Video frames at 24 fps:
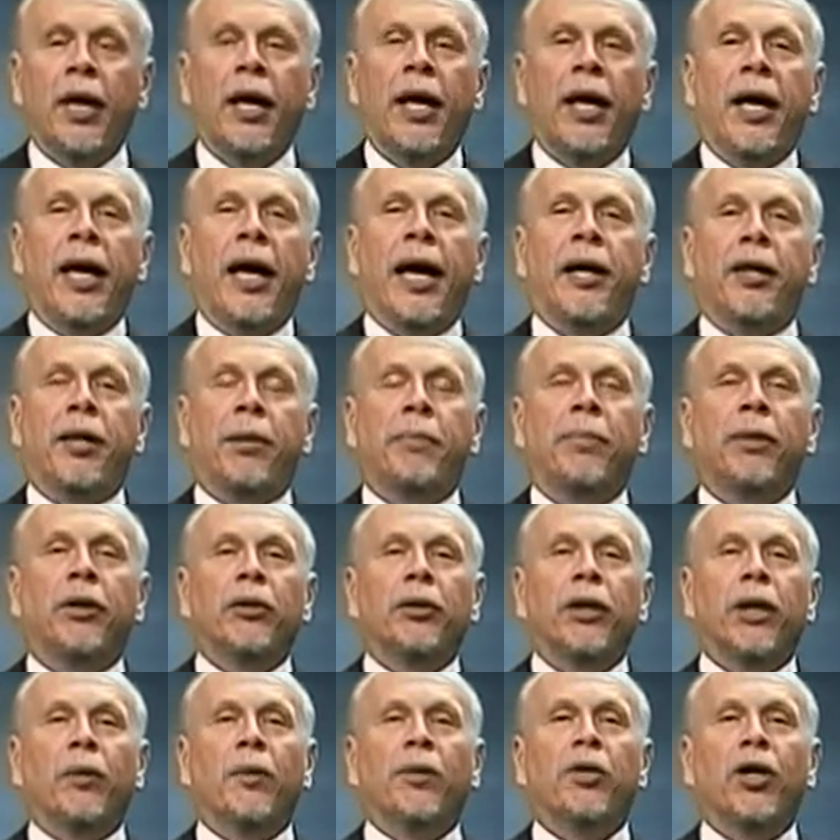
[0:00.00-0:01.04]
and the
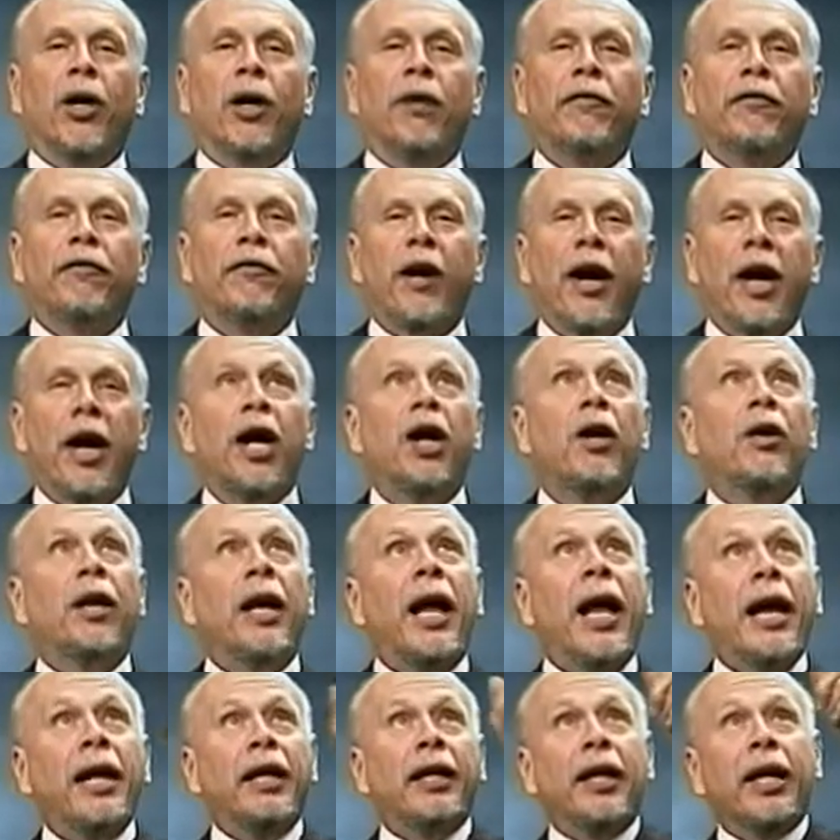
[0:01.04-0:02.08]
building was on fire, and
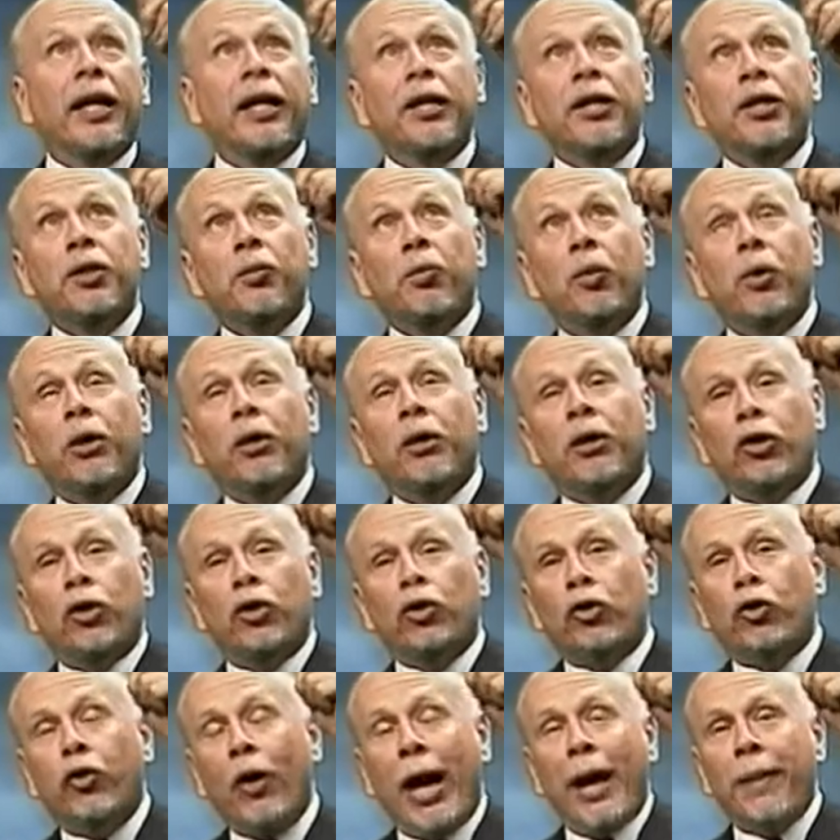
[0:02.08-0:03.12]
8 kids were
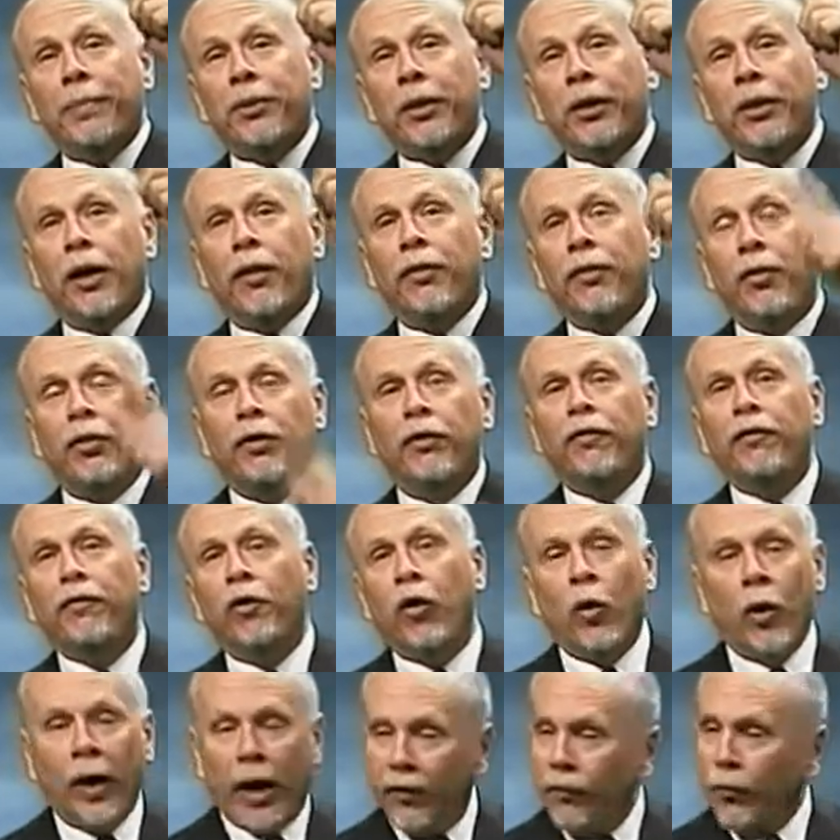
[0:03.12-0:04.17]
trapped on the 3rd
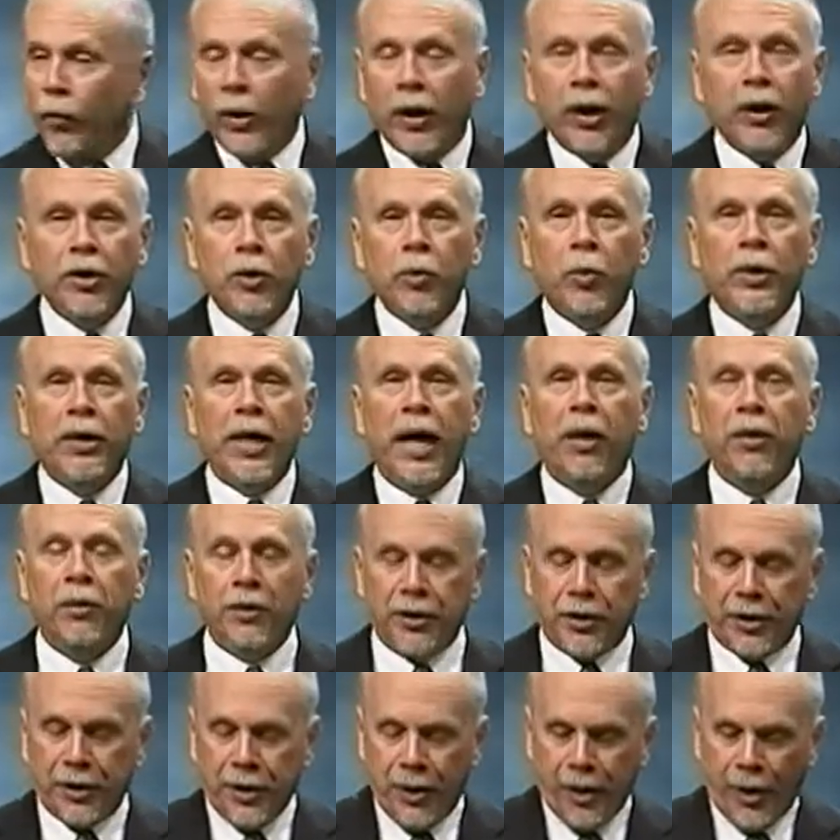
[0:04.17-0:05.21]
floor. Everyone else was
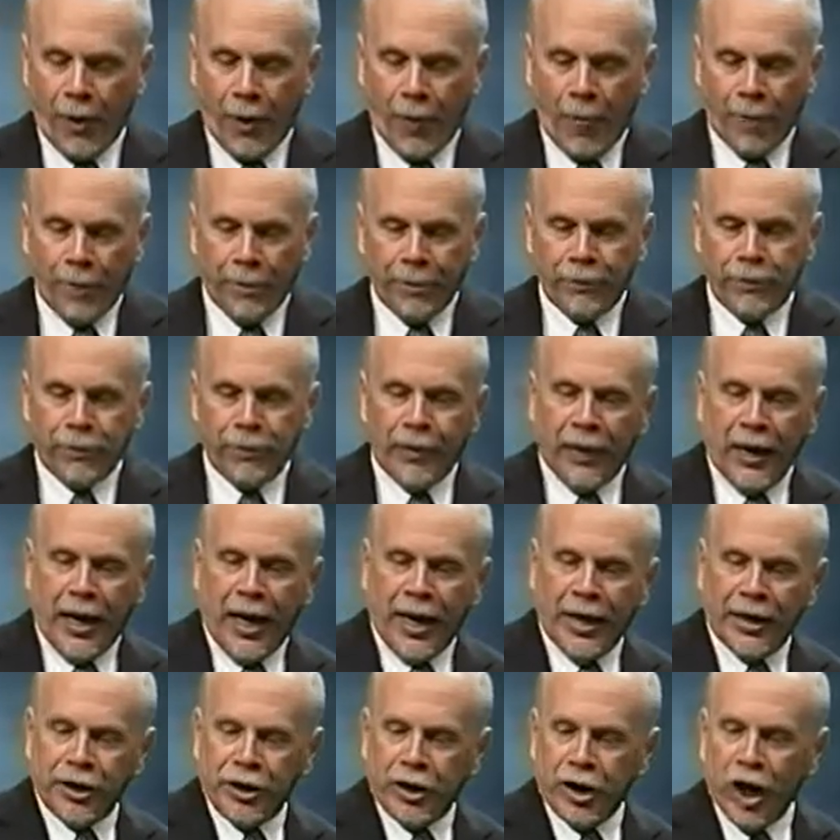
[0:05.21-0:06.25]
out.
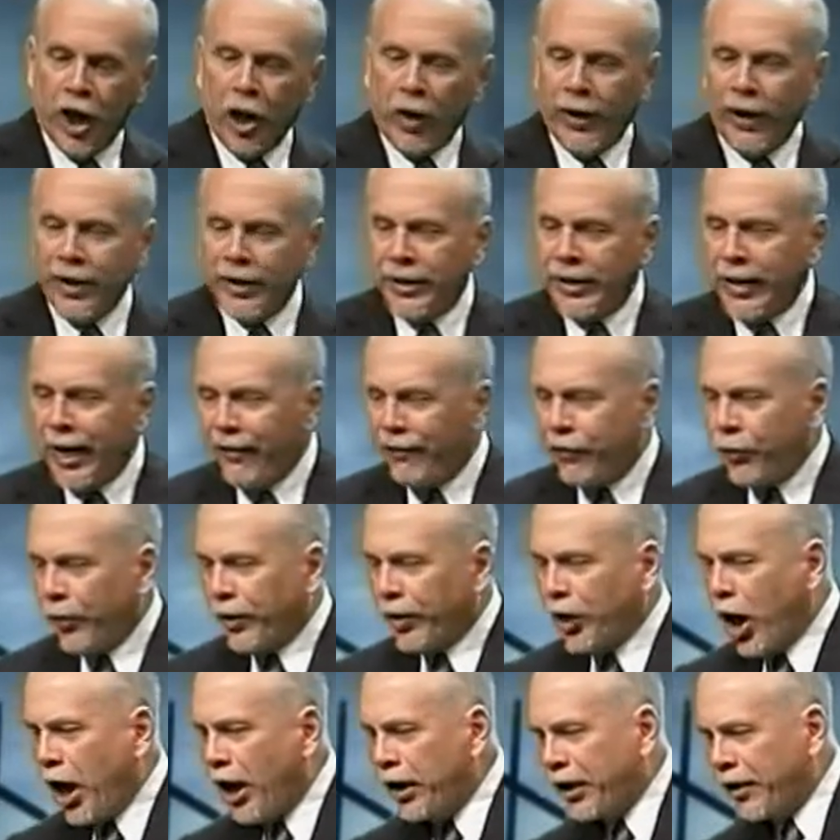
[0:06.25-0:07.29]
And so his nephew had
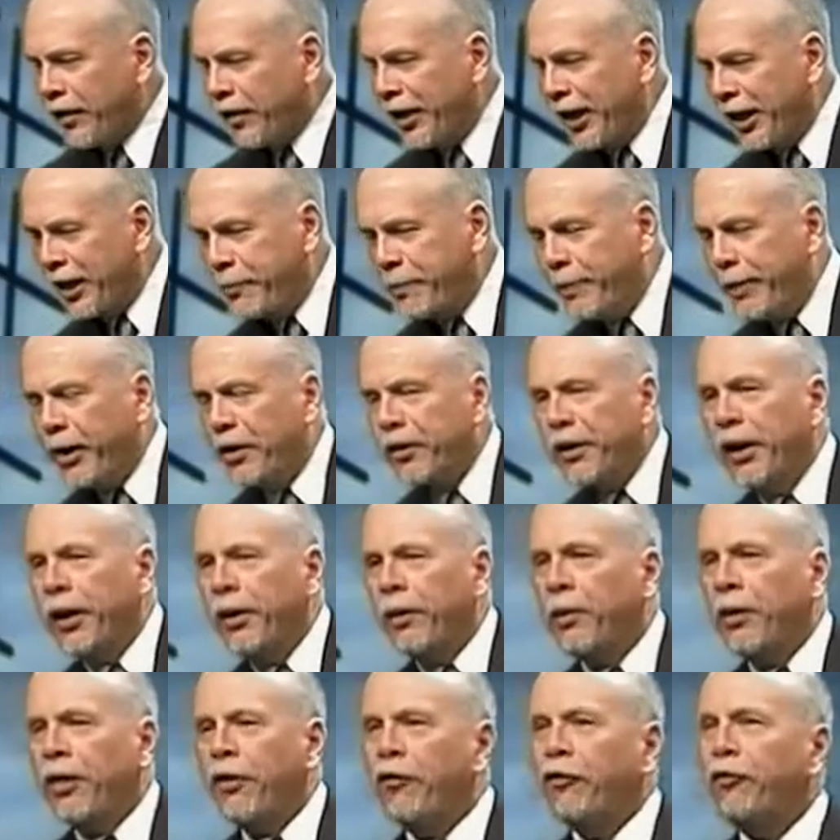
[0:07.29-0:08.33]
gone to the next building
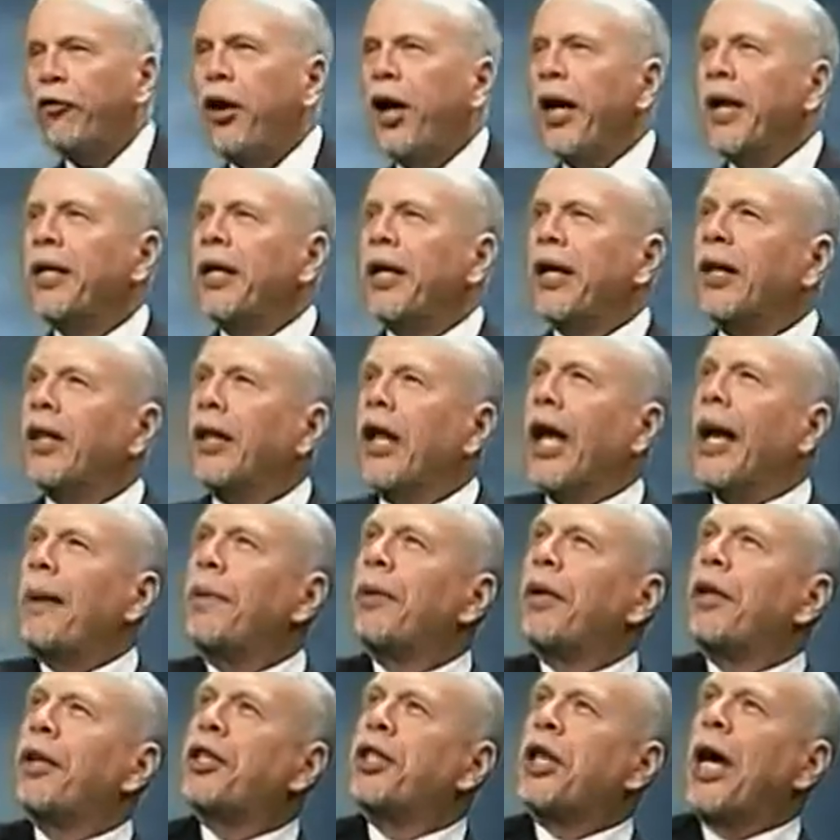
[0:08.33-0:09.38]
with a friend and climbed to
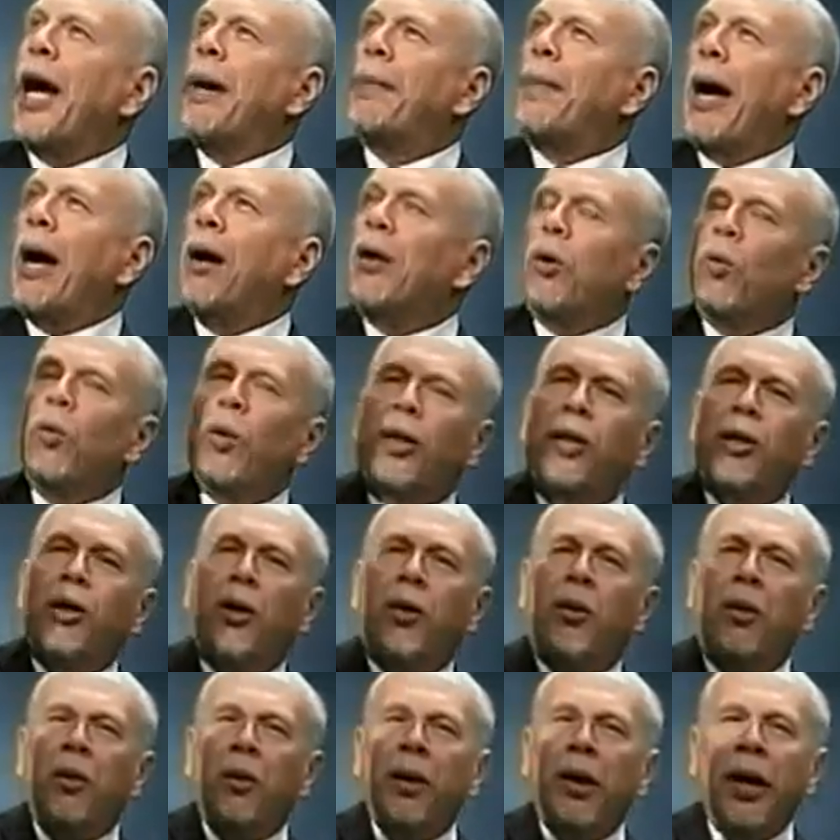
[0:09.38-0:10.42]
the top out a
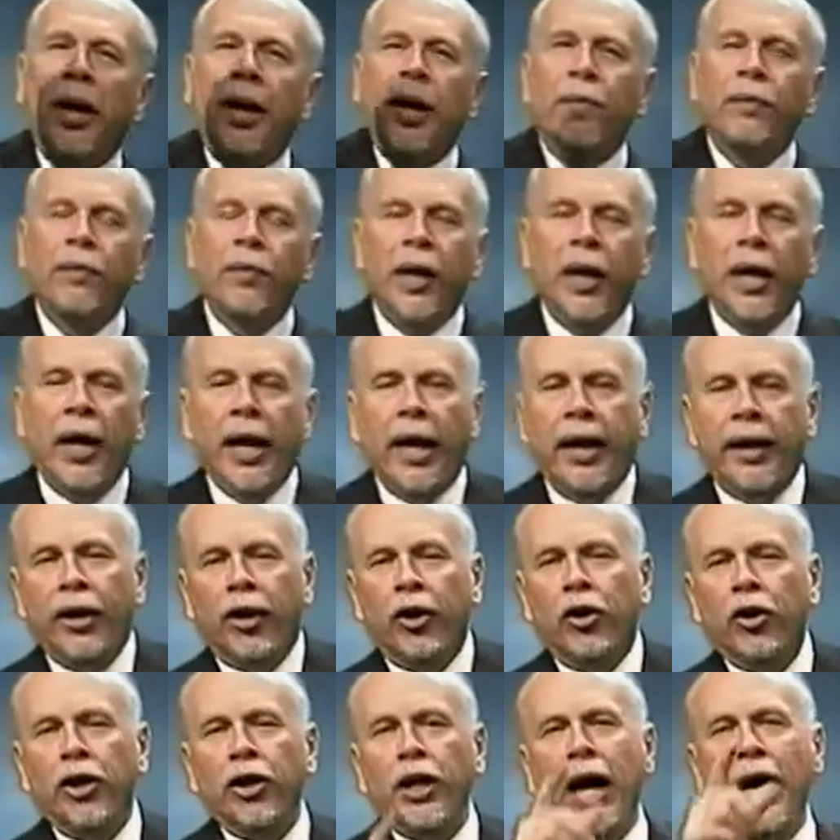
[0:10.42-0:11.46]
window, and he
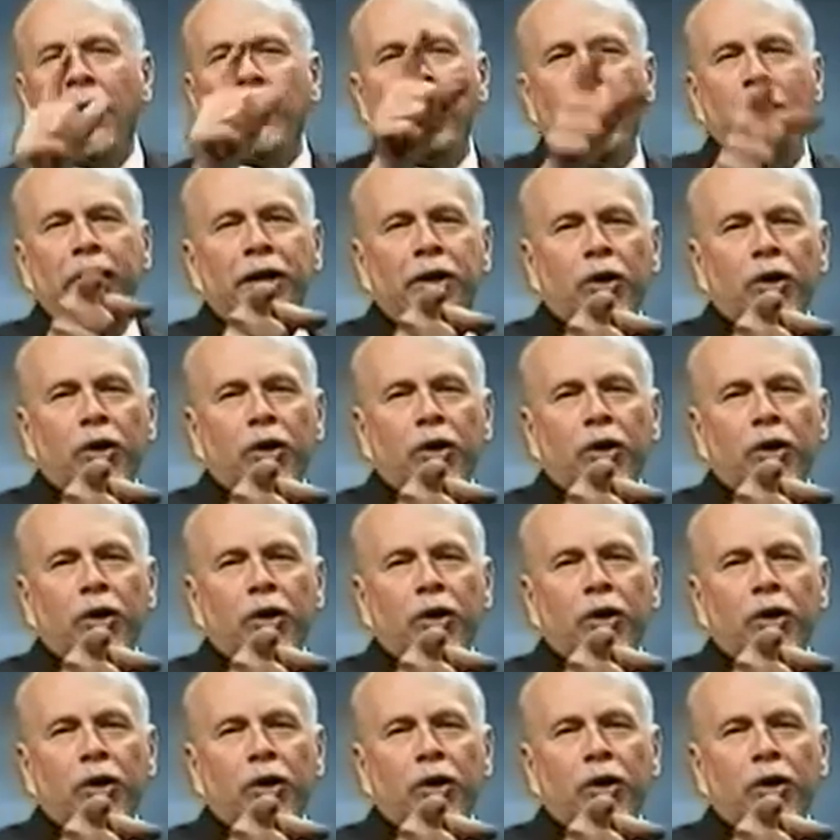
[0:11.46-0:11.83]
could not reach